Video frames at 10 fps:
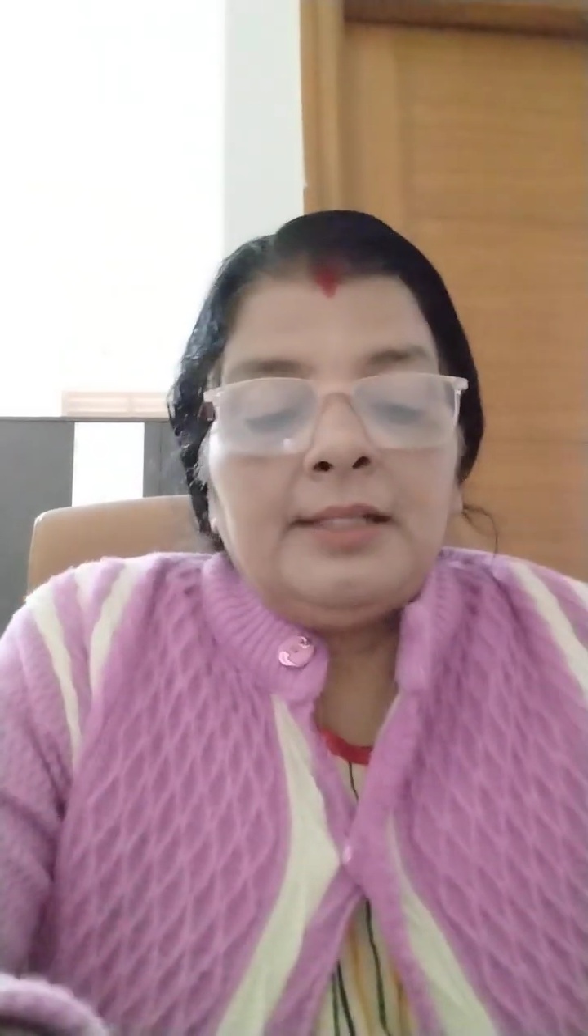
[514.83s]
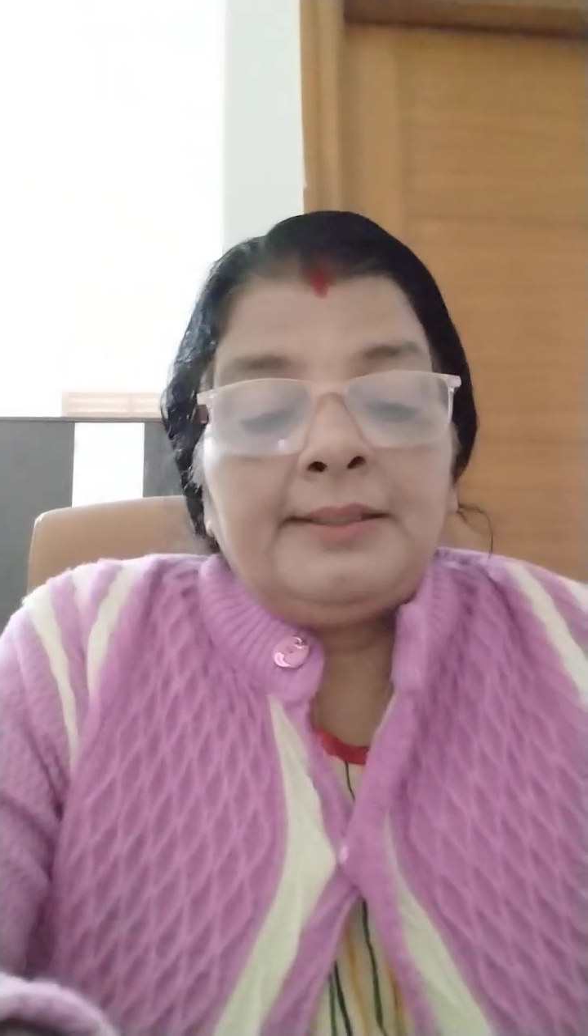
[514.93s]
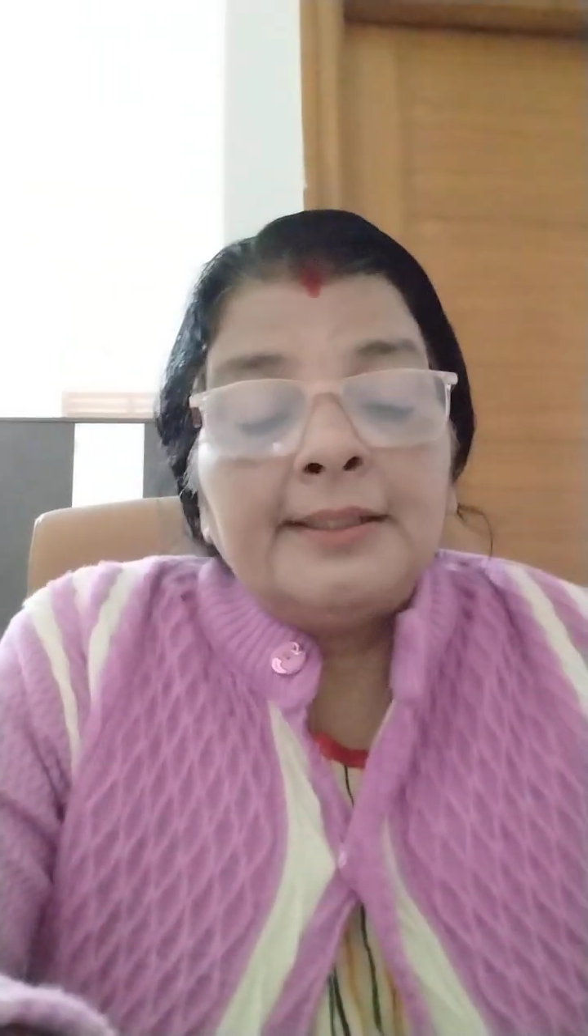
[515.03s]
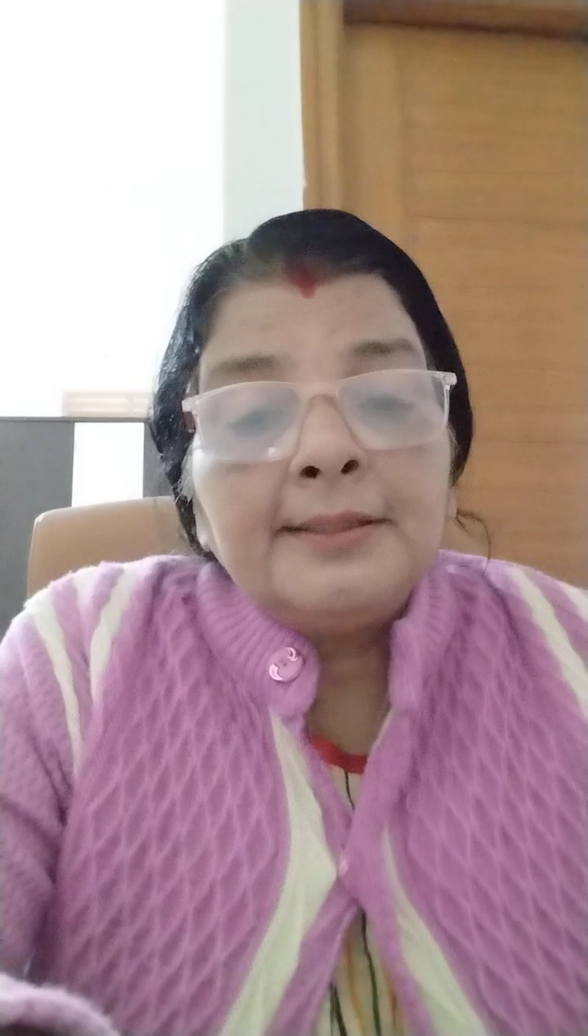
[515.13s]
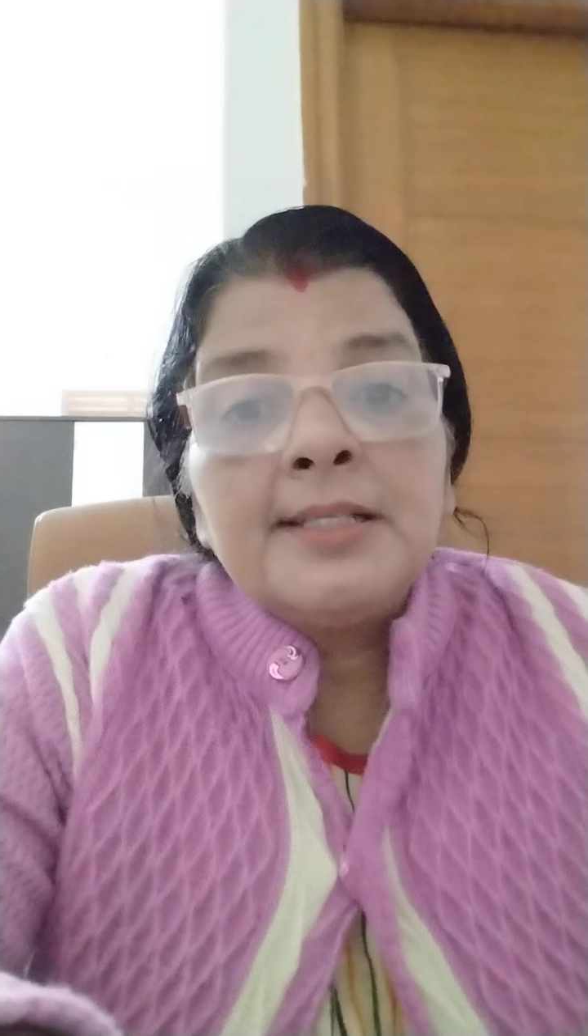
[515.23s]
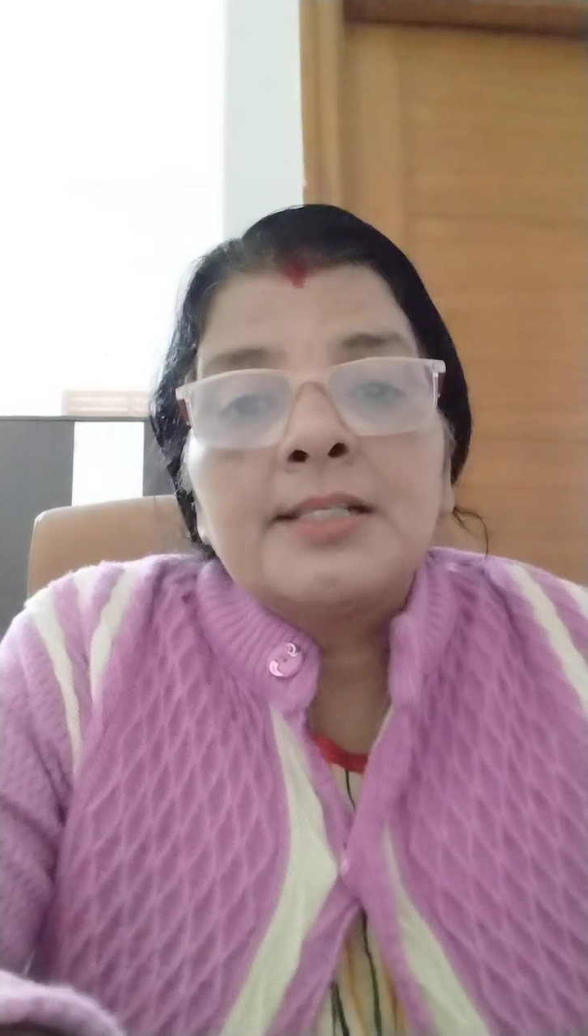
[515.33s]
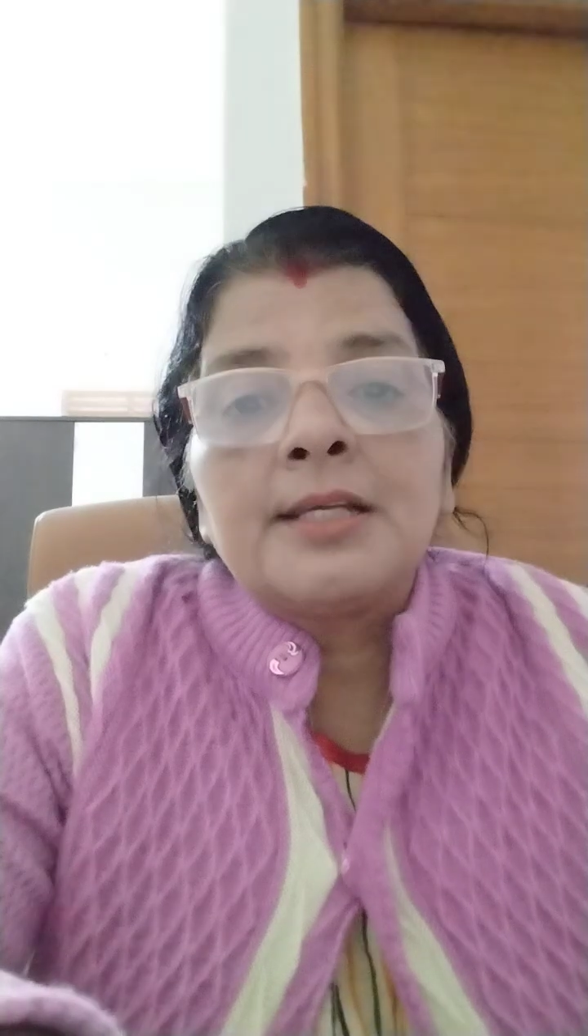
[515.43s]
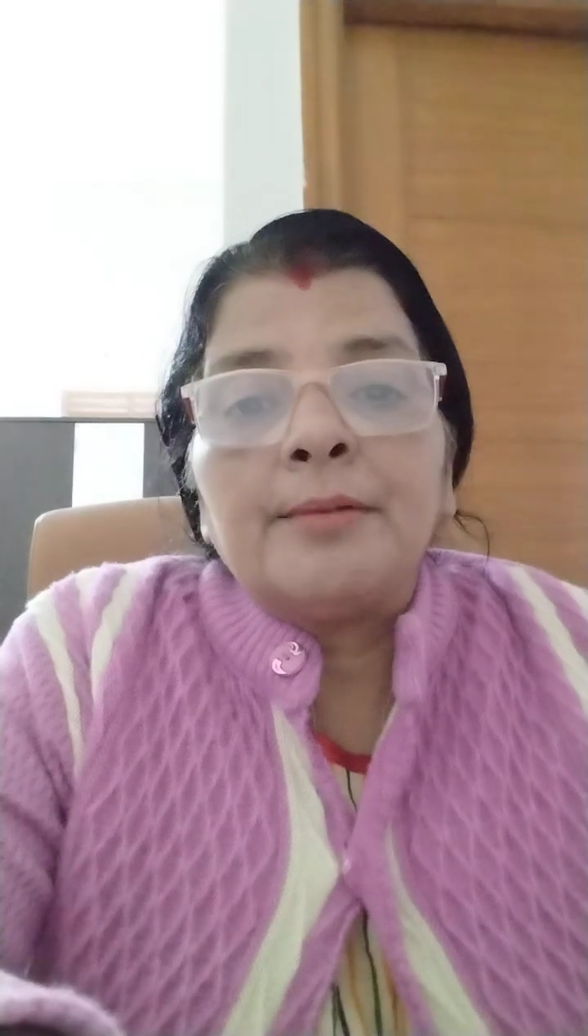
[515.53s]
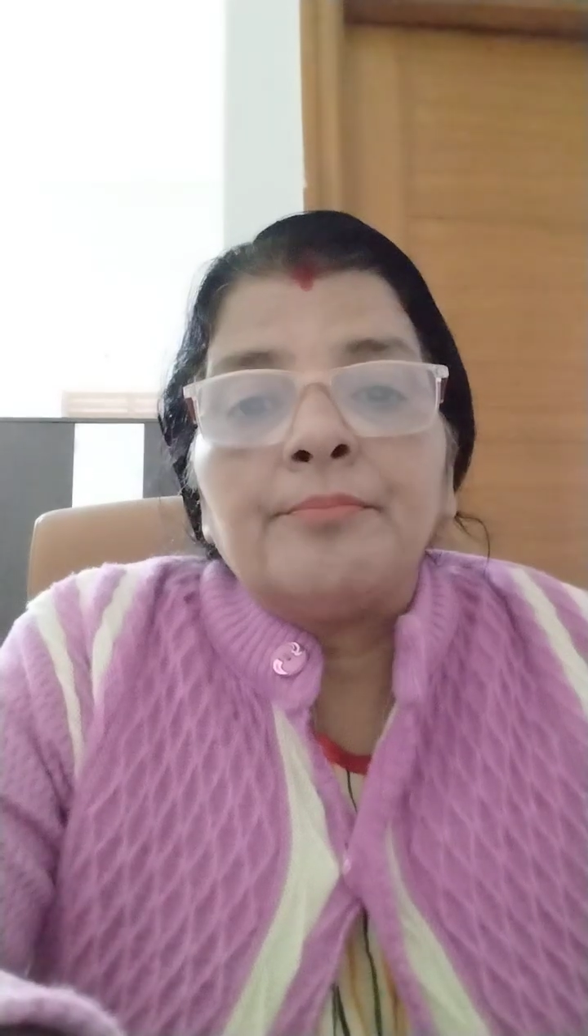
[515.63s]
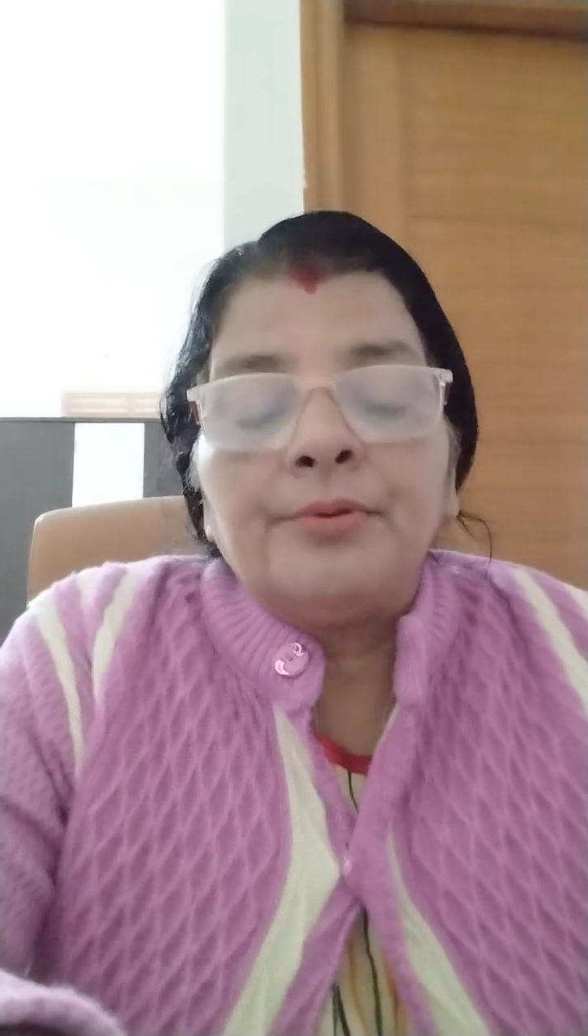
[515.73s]
Third
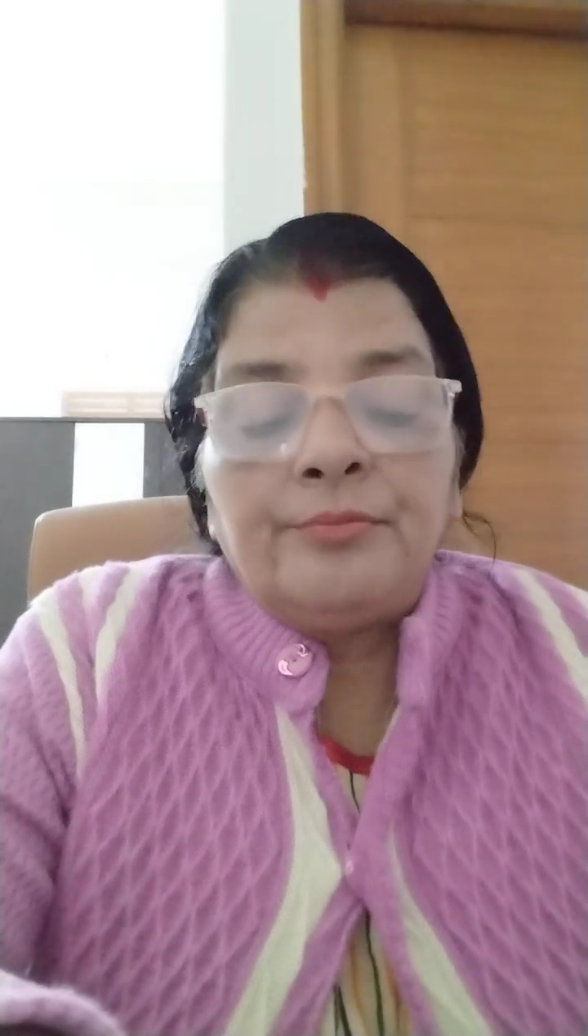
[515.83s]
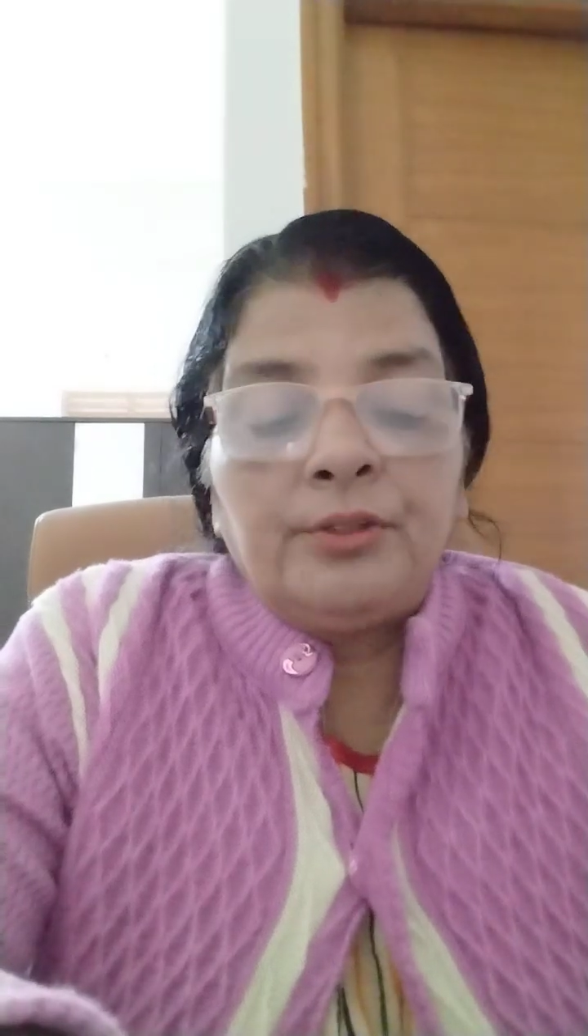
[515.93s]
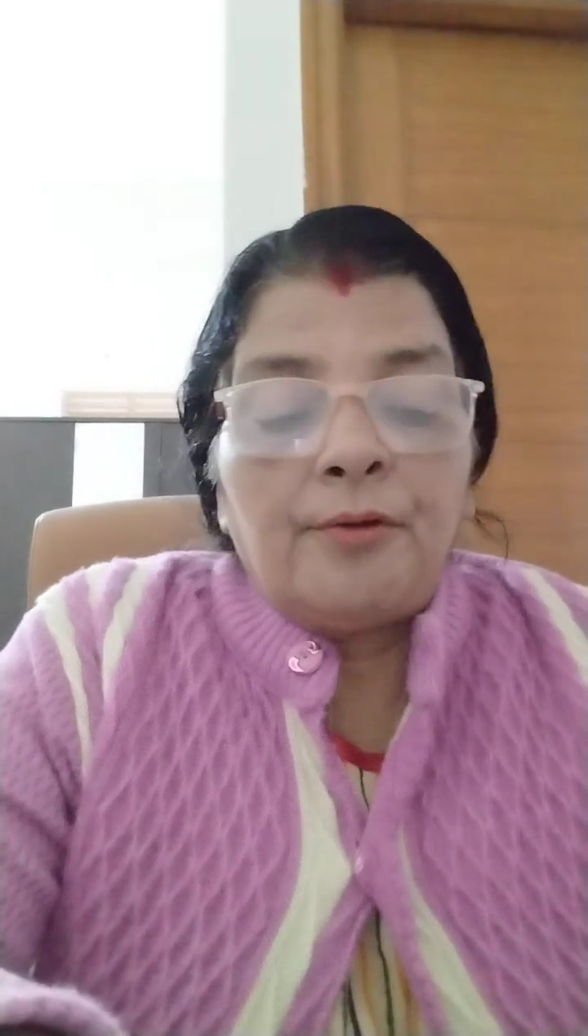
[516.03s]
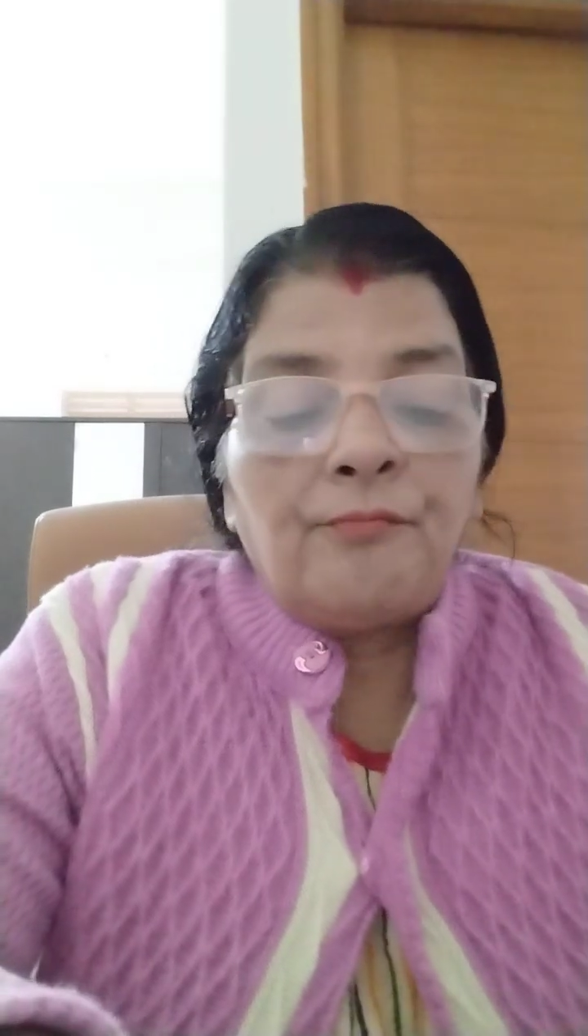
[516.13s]
step. The